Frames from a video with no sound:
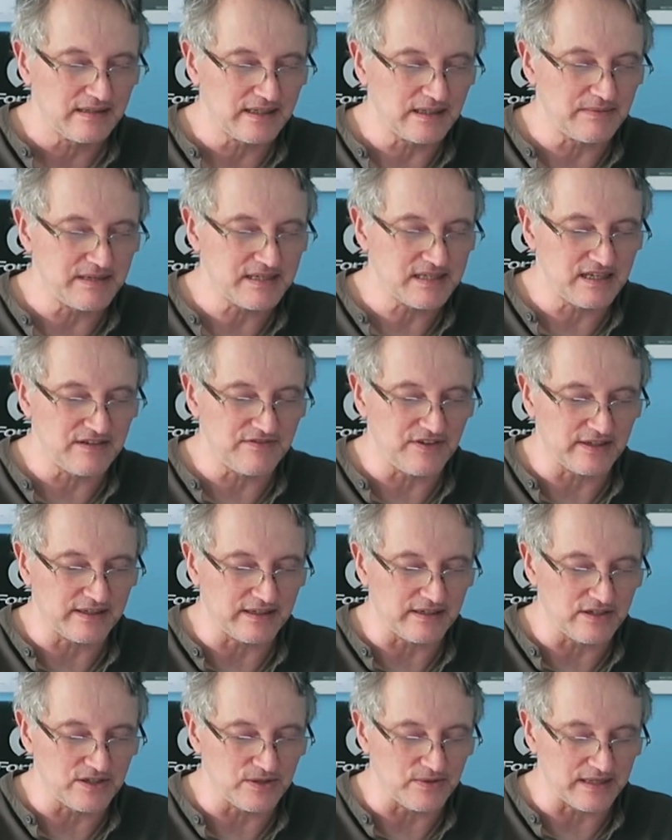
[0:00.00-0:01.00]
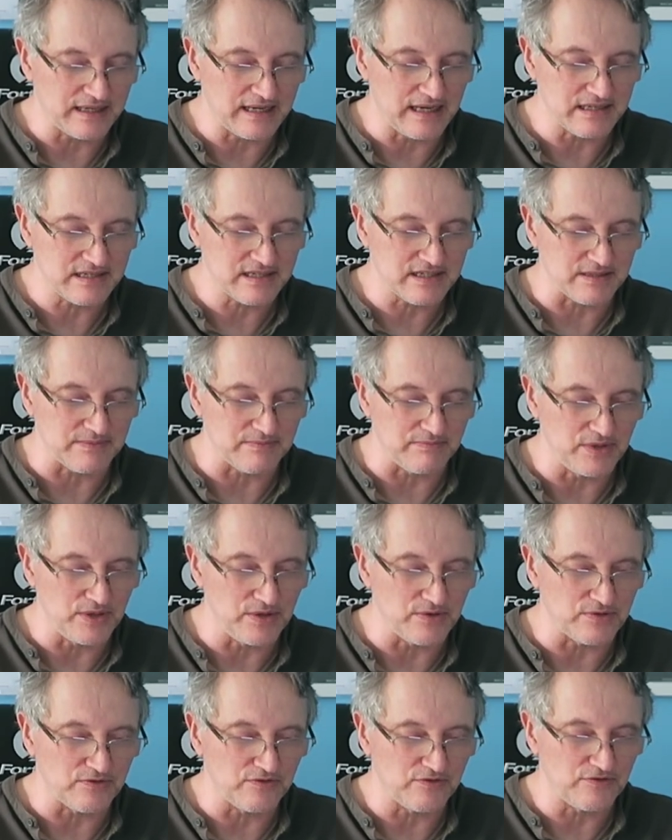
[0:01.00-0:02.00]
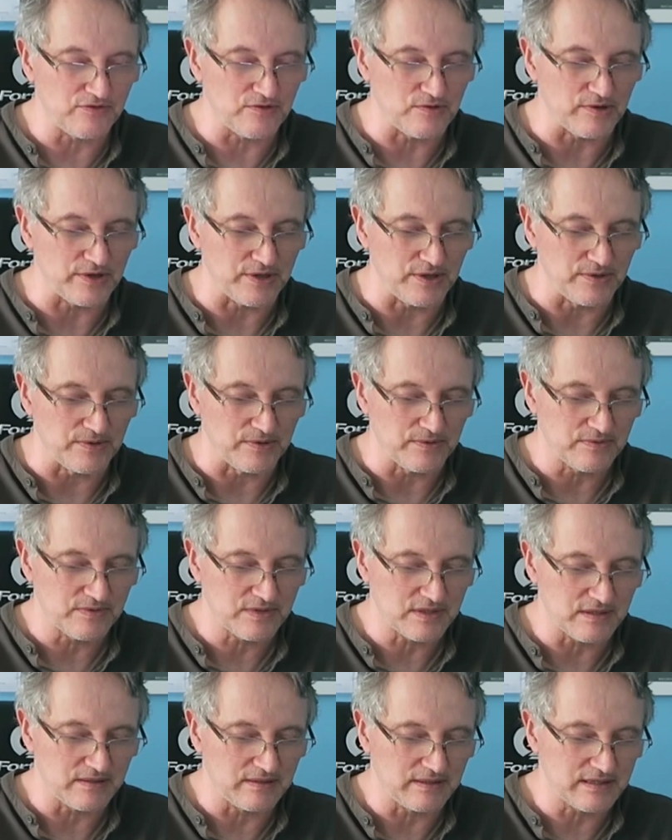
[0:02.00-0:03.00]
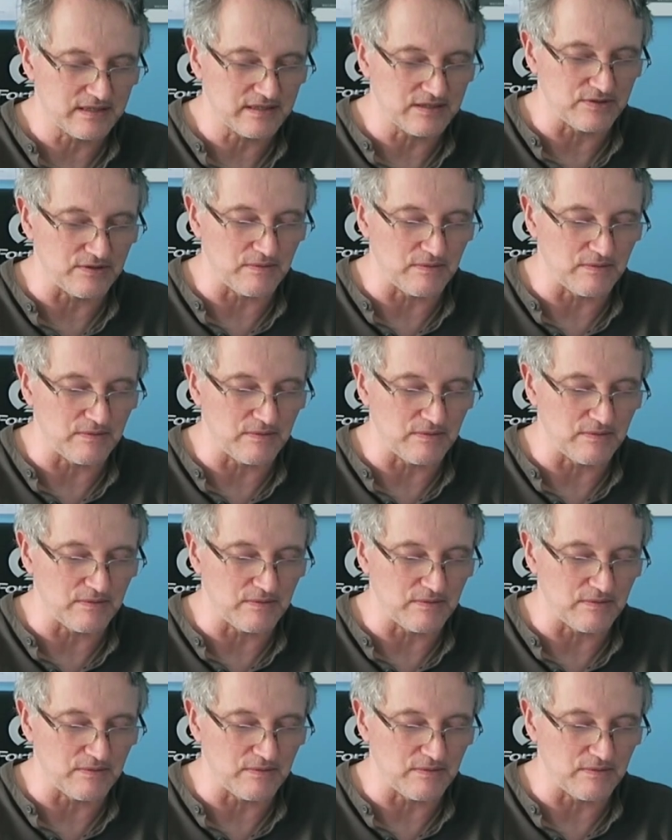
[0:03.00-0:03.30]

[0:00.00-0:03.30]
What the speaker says: Let me see if I can do a custom mute for you. So let's